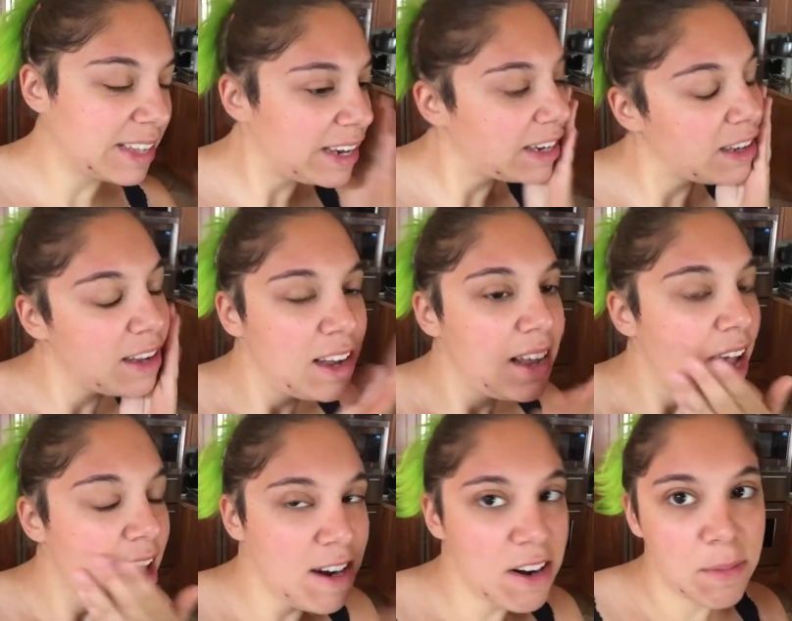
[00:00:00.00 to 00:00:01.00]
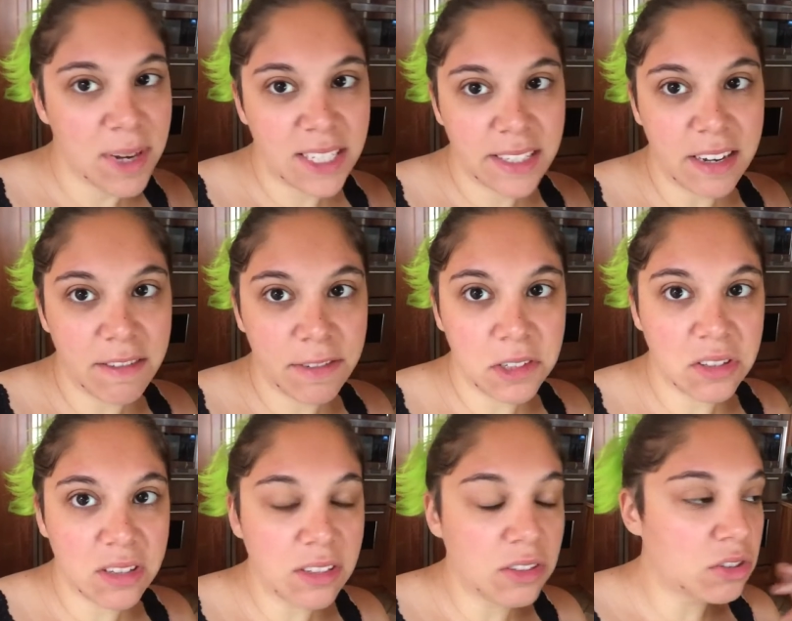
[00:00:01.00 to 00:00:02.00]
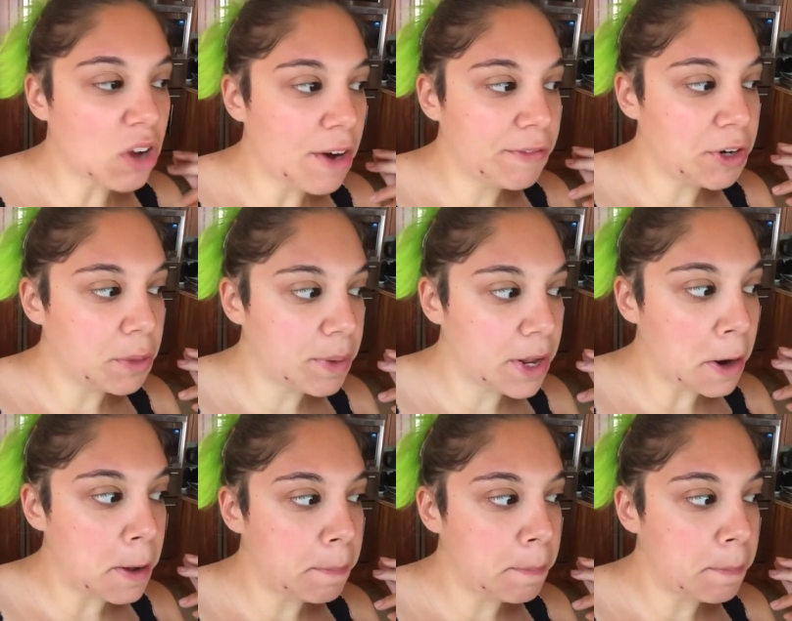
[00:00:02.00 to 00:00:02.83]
Like, I don't know, my skin feels a little softer, but